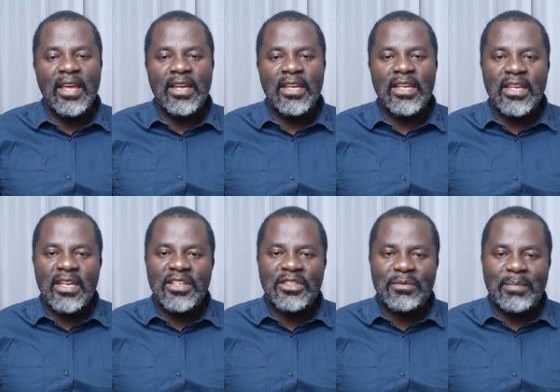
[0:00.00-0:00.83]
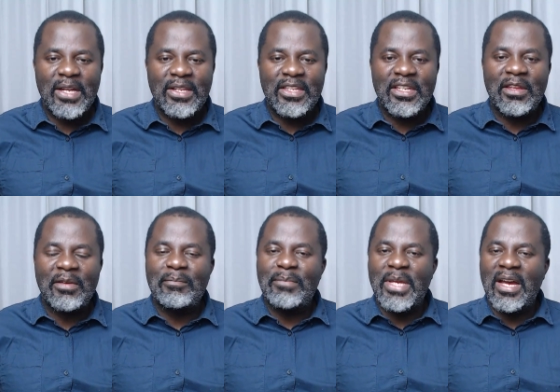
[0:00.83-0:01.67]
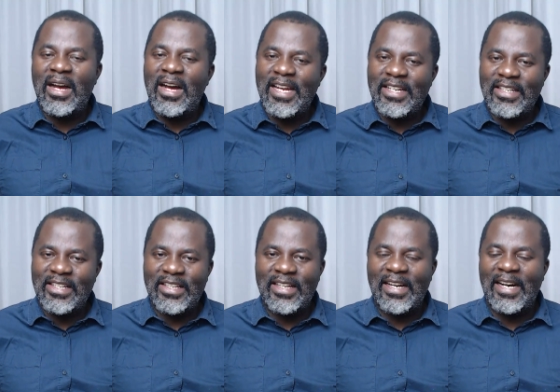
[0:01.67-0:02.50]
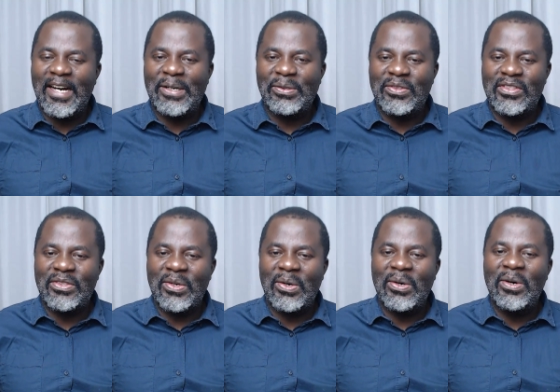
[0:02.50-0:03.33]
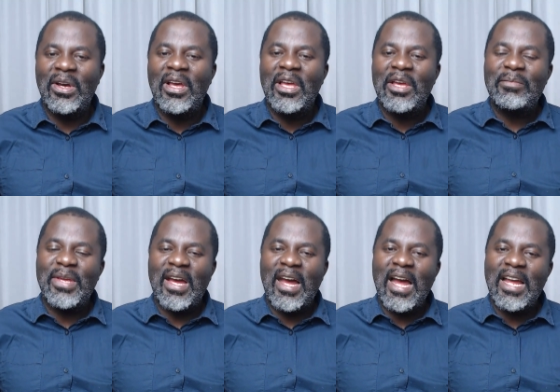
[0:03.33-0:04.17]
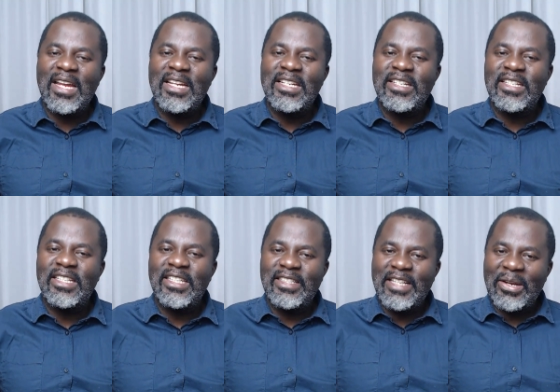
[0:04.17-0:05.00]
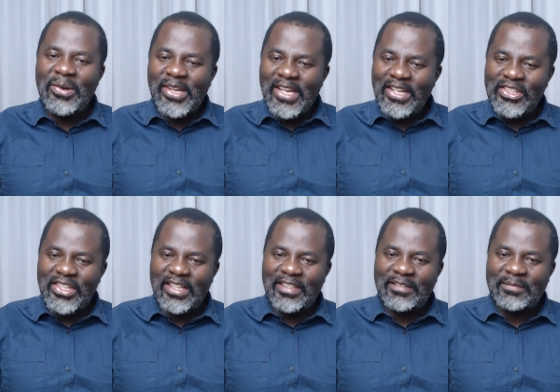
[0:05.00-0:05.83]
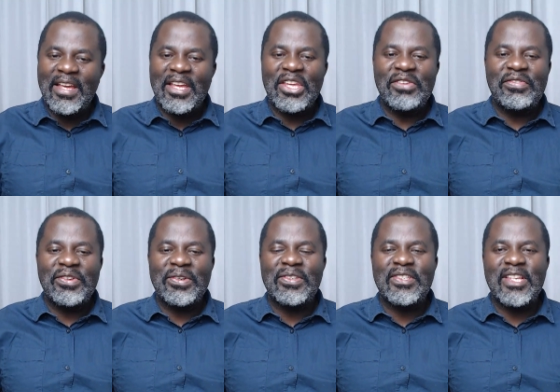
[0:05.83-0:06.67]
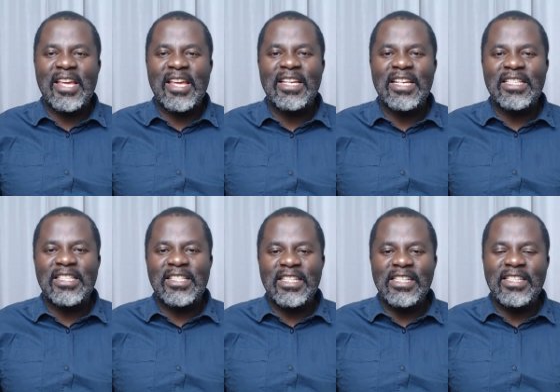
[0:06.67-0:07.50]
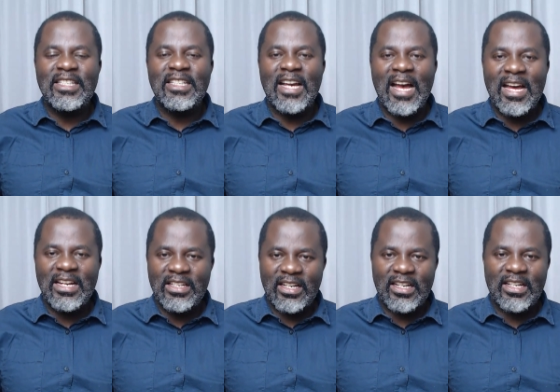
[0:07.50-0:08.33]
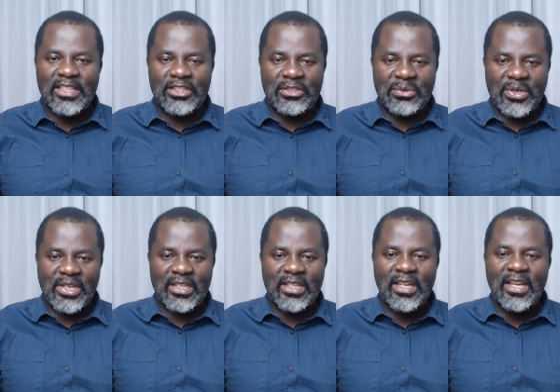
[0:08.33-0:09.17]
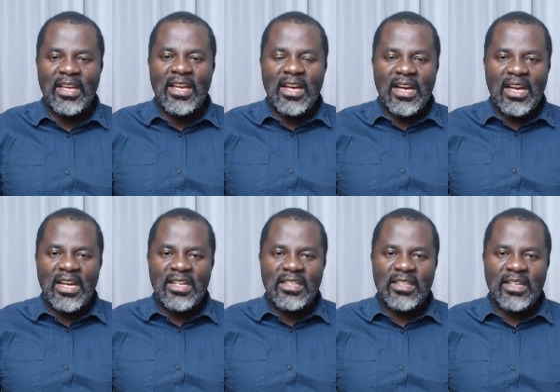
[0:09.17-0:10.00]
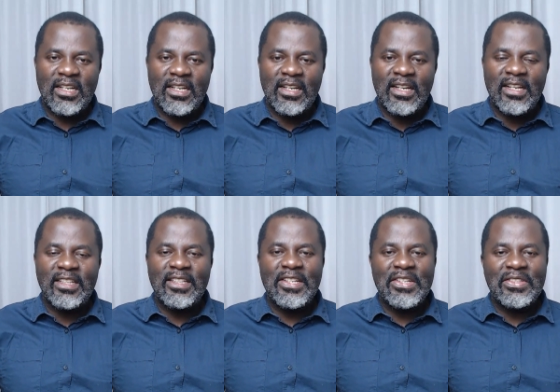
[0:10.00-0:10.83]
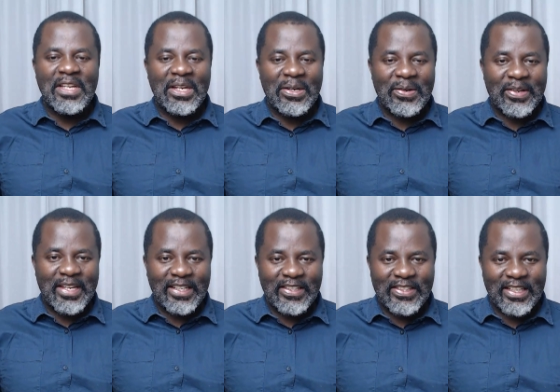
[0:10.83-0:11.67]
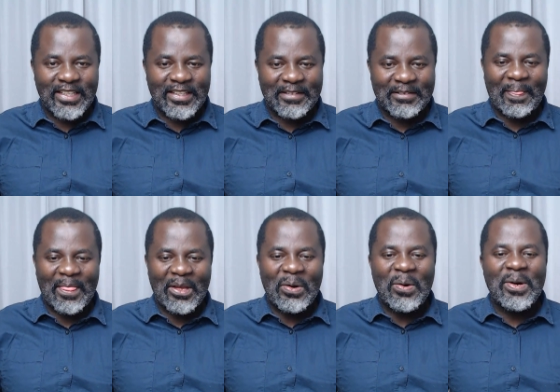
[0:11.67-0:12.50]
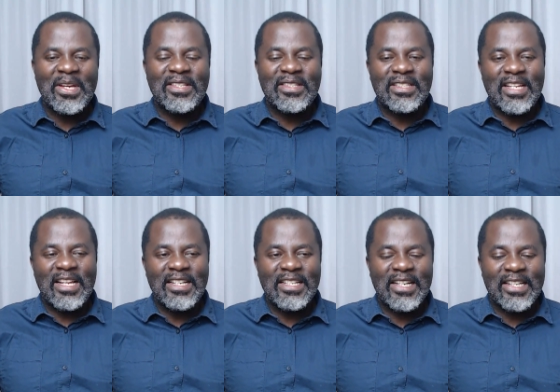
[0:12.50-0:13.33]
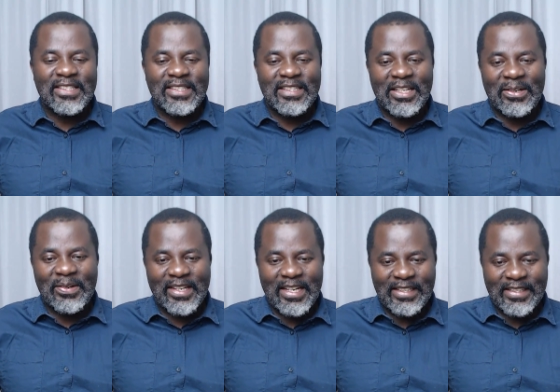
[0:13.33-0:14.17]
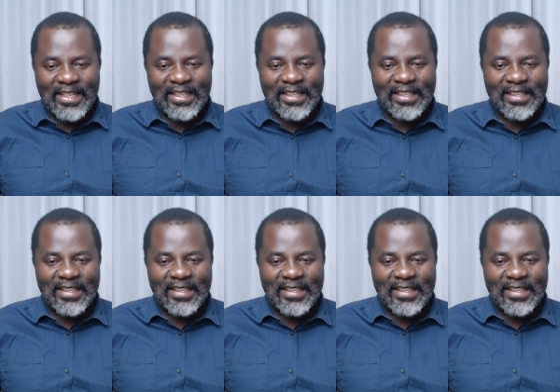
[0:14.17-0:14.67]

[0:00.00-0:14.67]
he is bathing behind the house, so behind is a location. If you say, he's sitting under a tree, under is a location or is telling us the location.